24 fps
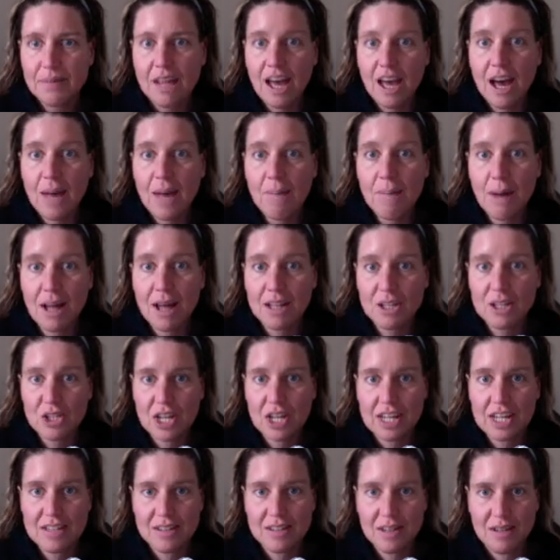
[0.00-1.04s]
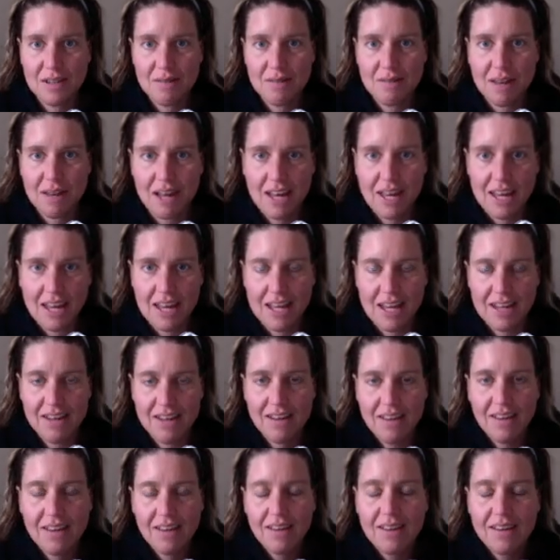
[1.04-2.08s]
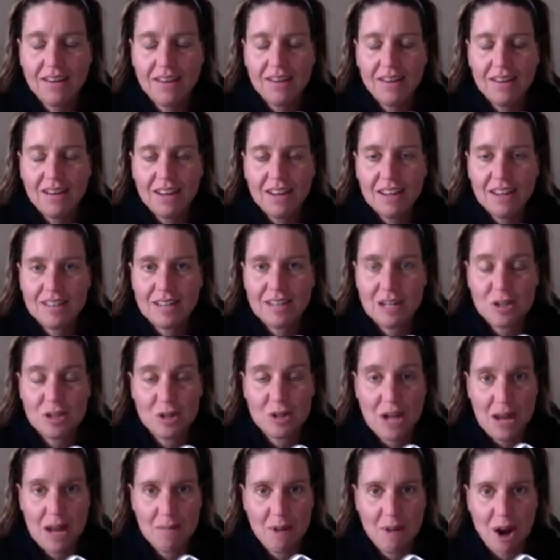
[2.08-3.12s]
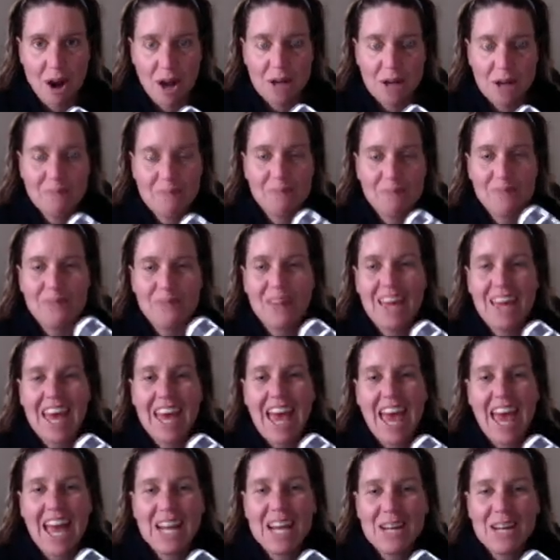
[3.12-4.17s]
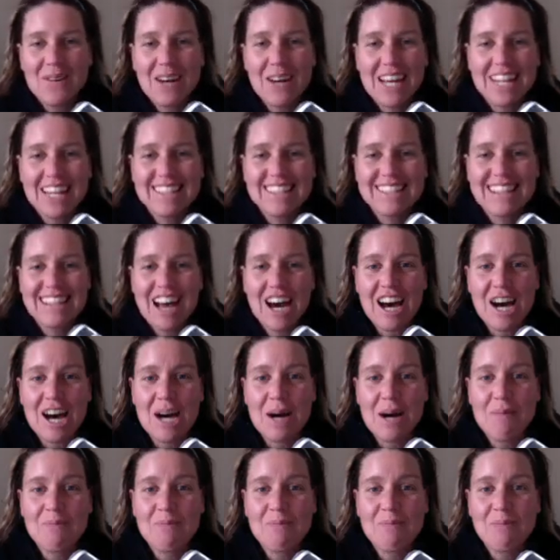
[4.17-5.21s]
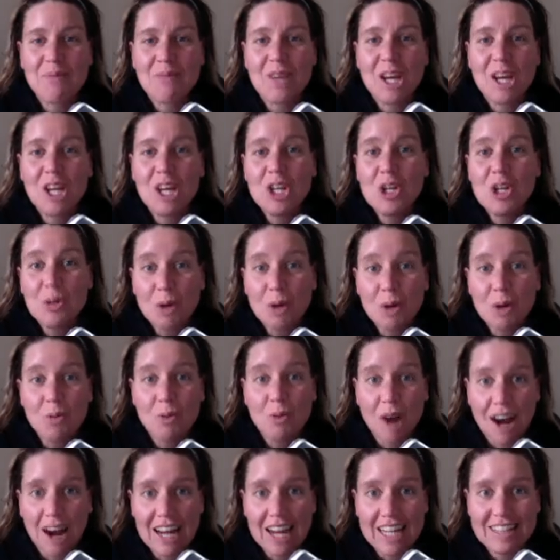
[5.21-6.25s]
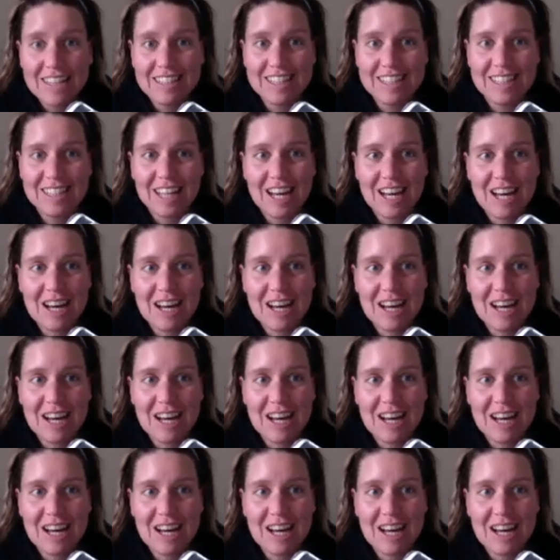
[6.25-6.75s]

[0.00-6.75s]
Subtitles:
I apologize if I said your name wrong. Anyways, you were right.